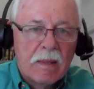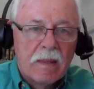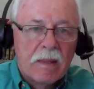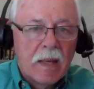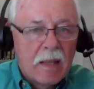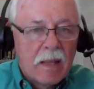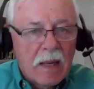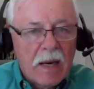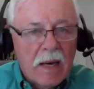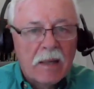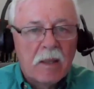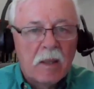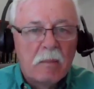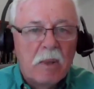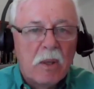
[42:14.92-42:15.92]
They
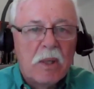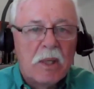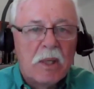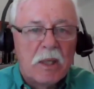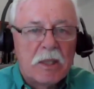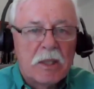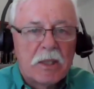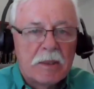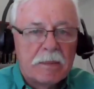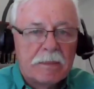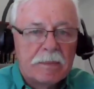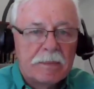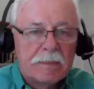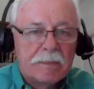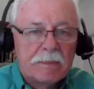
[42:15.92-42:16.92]
locked their borders
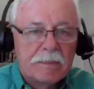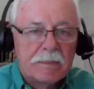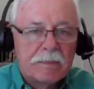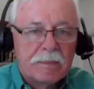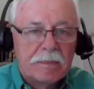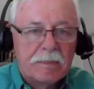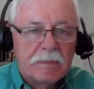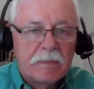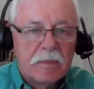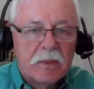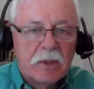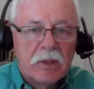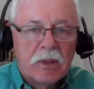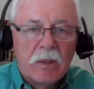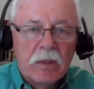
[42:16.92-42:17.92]

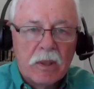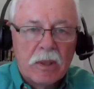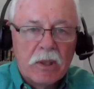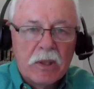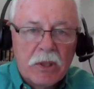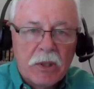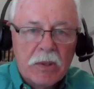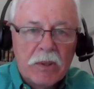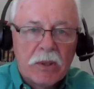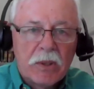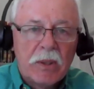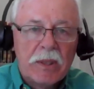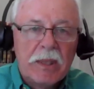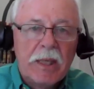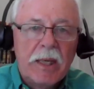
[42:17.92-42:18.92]
so that the Jews
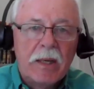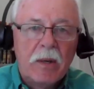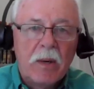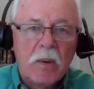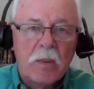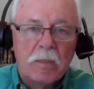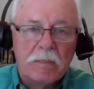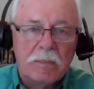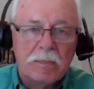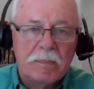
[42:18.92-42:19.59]
couldn't get home.